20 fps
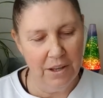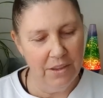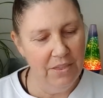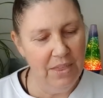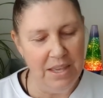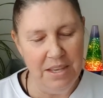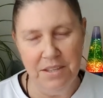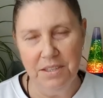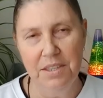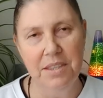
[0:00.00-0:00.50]

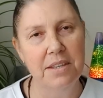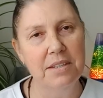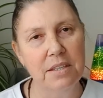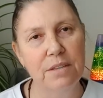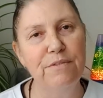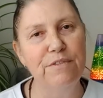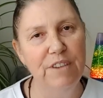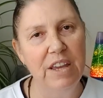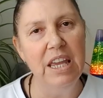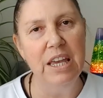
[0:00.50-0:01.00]
there's this
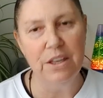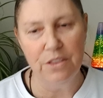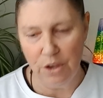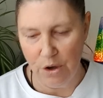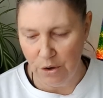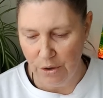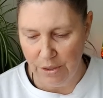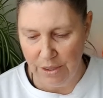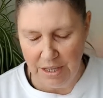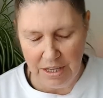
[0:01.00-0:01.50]
fear,
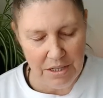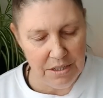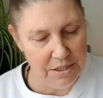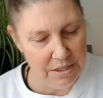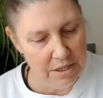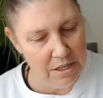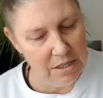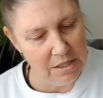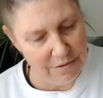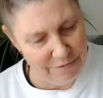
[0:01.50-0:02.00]
though. There's
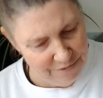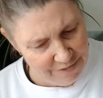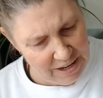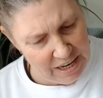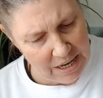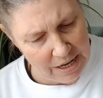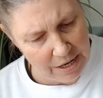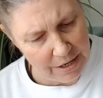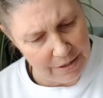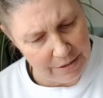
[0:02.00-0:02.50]
this
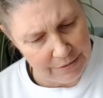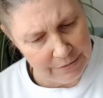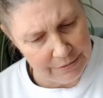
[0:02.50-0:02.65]
fear.